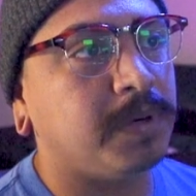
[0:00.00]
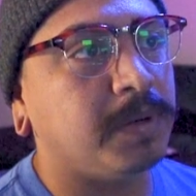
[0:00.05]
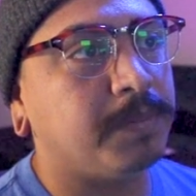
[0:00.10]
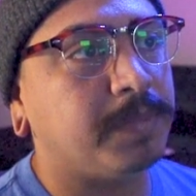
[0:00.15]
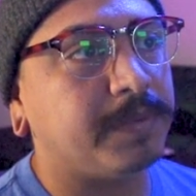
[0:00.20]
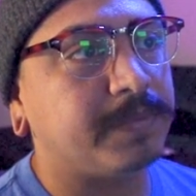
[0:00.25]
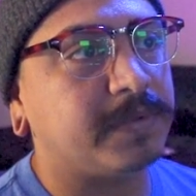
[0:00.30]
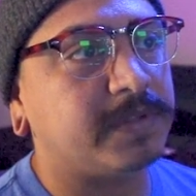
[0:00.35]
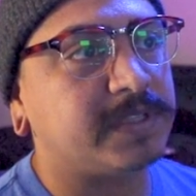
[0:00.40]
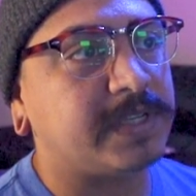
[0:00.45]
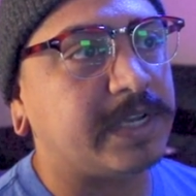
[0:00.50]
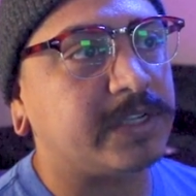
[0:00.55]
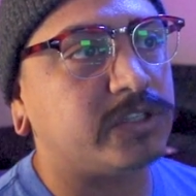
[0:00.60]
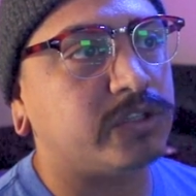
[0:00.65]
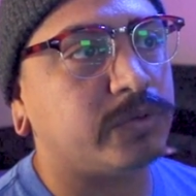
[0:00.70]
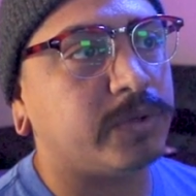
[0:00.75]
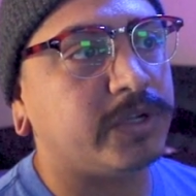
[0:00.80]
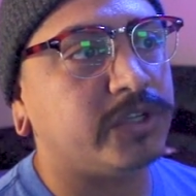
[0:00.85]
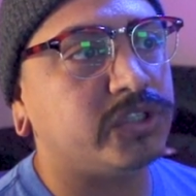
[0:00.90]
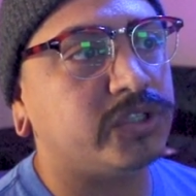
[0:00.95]
bump up the
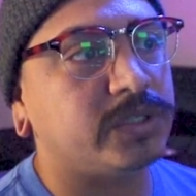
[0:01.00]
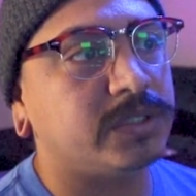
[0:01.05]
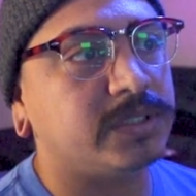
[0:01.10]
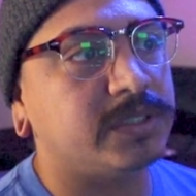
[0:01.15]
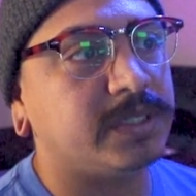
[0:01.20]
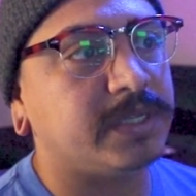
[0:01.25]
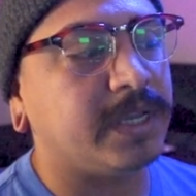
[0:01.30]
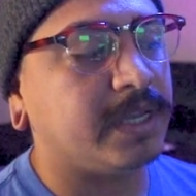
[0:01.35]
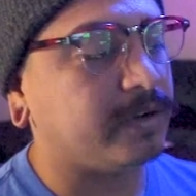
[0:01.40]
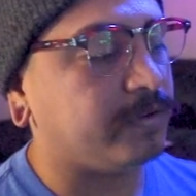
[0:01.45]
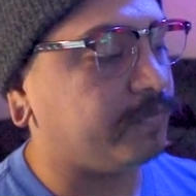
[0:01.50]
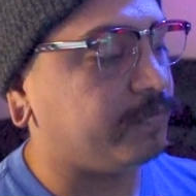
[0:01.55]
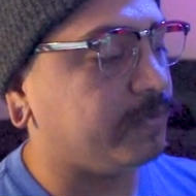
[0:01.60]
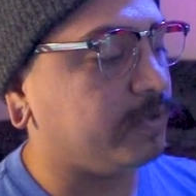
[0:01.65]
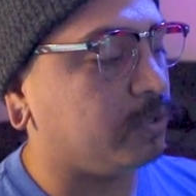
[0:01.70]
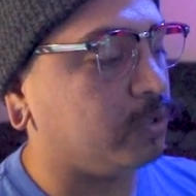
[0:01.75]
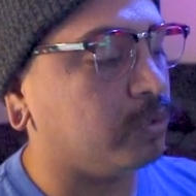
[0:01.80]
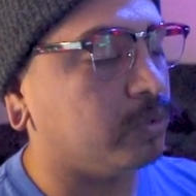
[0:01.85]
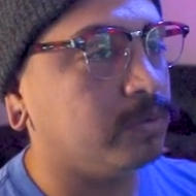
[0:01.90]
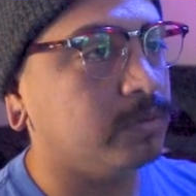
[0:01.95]
saturation to get a
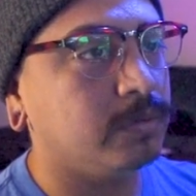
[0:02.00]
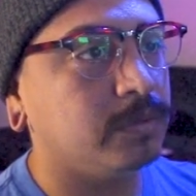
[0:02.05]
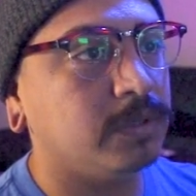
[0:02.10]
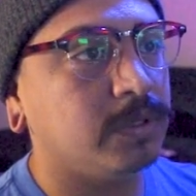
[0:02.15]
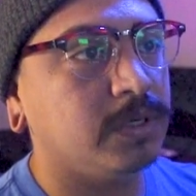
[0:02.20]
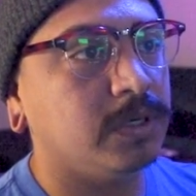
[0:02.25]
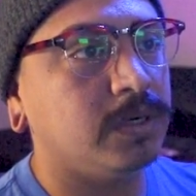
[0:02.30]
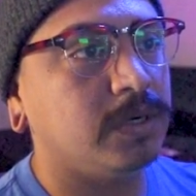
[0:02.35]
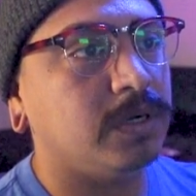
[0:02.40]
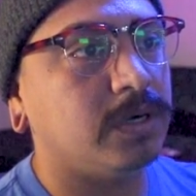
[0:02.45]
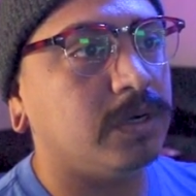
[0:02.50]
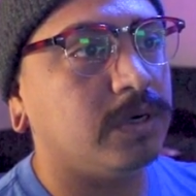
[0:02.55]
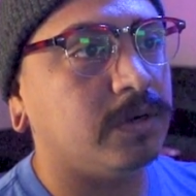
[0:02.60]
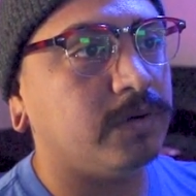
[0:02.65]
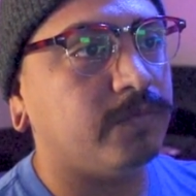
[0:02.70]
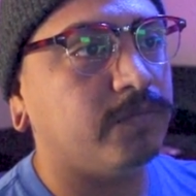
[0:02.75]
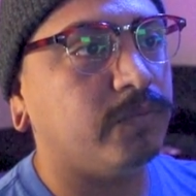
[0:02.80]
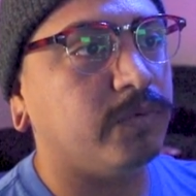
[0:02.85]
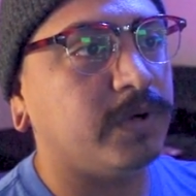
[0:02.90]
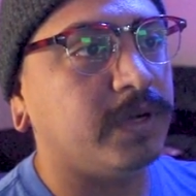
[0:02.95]
feel
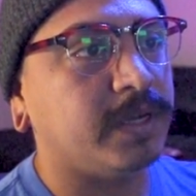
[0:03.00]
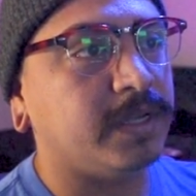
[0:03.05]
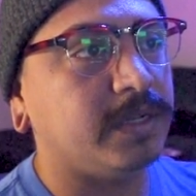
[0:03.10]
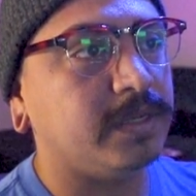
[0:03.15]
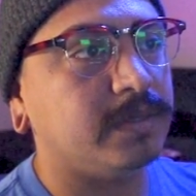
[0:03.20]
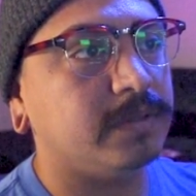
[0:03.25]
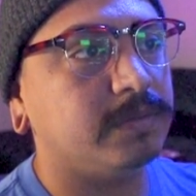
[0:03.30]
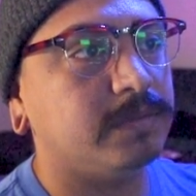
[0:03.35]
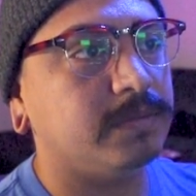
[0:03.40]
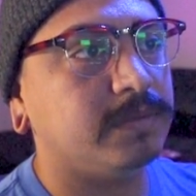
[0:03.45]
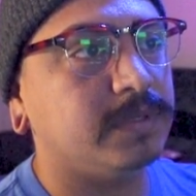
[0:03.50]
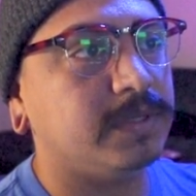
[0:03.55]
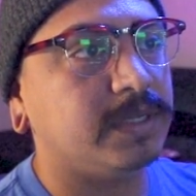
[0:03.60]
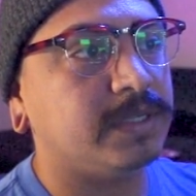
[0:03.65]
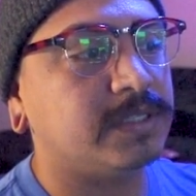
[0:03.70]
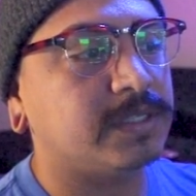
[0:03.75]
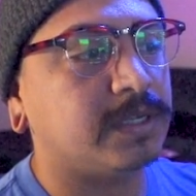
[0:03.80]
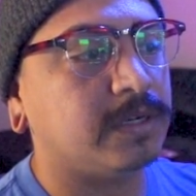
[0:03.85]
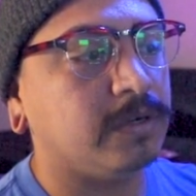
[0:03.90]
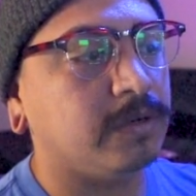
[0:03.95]
of what
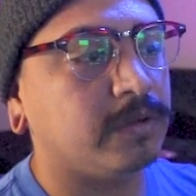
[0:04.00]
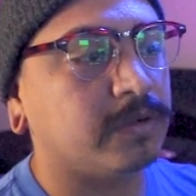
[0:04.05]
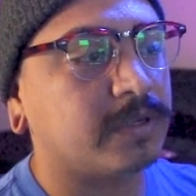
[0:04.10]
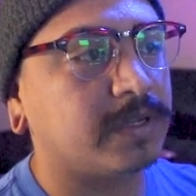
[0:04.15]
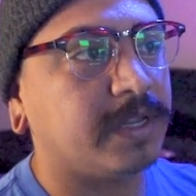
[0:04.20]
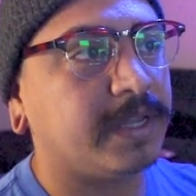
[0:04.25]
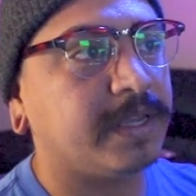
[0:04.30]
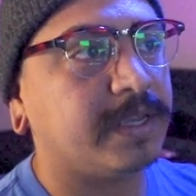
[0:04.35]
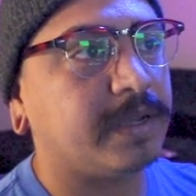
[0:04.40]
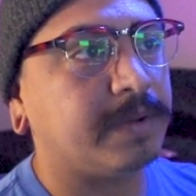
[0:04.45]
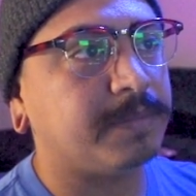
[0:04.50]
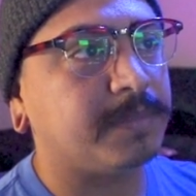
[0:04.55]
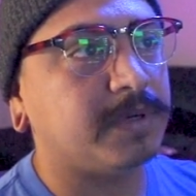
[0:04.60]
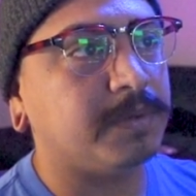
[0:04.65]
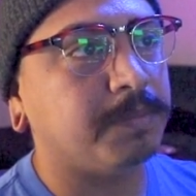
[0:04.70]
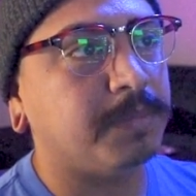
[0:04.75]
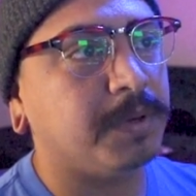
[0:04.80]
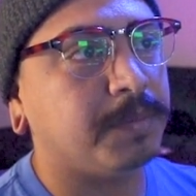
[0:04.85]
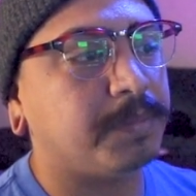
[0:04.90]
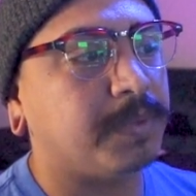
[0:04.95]
it's going to look like. I'm going
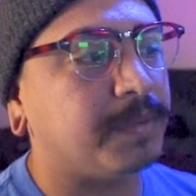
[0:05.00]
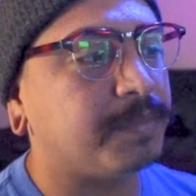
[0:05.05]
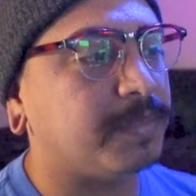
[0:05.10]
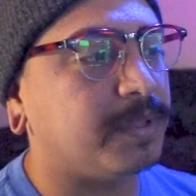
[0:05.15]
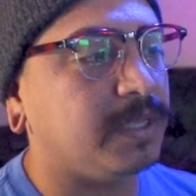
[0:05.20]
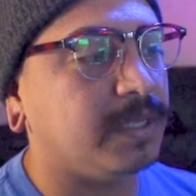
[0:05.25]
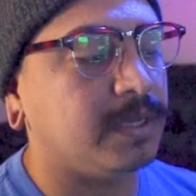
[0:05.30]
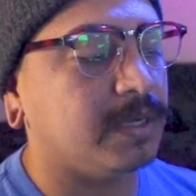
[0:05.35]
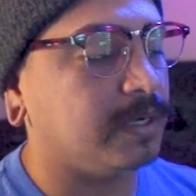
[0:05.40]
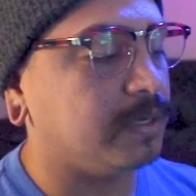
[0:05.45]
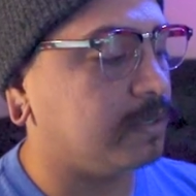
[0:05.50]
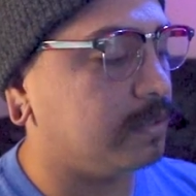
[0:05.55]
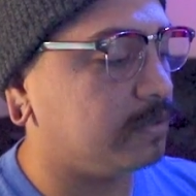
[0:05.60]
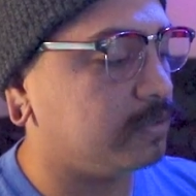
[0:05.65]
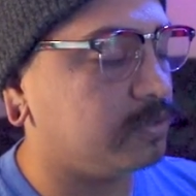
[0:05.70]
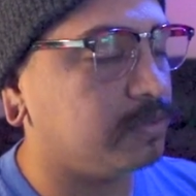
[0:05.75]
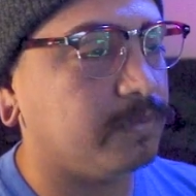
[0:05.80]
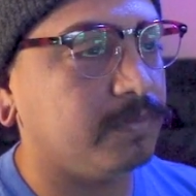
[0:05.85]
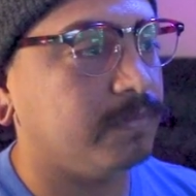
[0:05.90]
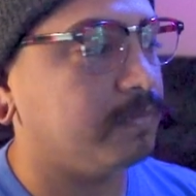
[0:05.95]
to bump up the
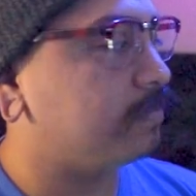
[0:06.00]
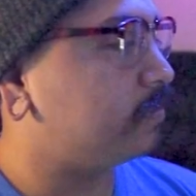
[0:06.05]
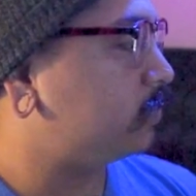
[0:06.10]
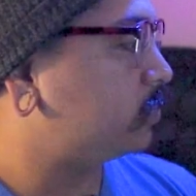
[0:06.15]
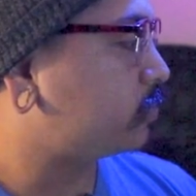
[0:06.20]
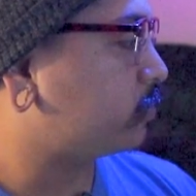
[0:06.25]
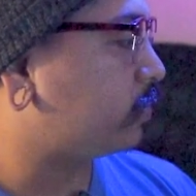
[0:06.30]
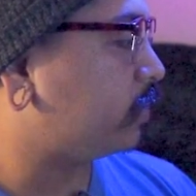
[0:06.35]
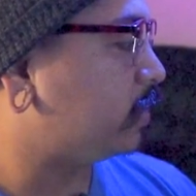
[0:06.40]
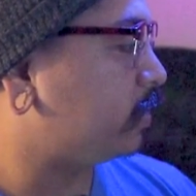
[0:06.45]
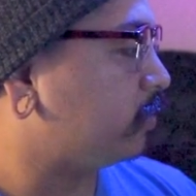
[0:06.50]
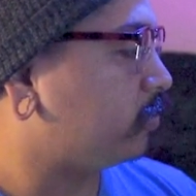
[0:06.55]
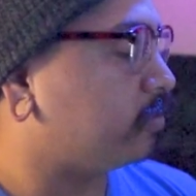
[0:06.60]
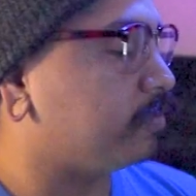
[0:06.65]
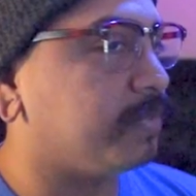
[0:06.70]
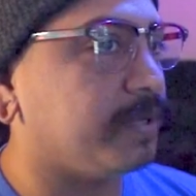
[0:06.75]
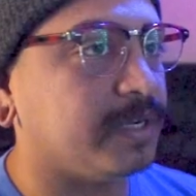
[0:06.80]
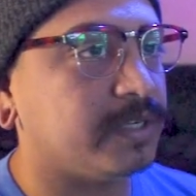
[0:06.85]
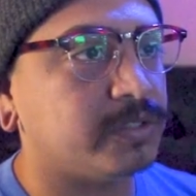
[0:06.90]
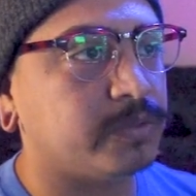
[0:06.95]
screen a little
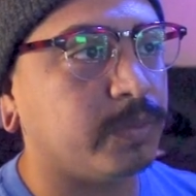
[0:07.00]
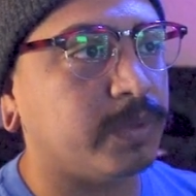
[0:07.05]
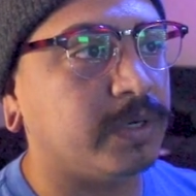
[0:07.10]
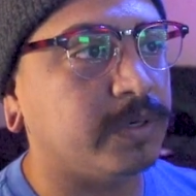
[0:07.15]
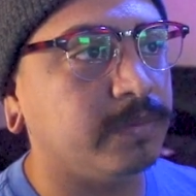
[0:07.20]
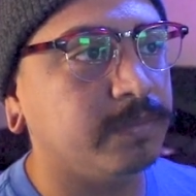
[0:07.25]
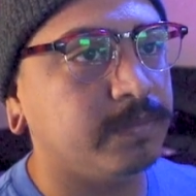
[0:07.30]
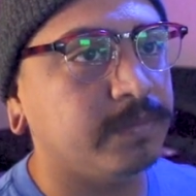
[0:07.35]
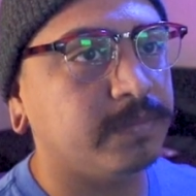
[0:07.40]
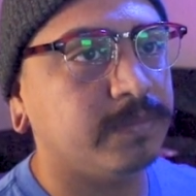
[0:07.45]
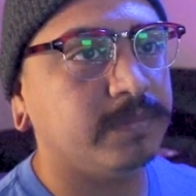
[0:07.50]
bit as well.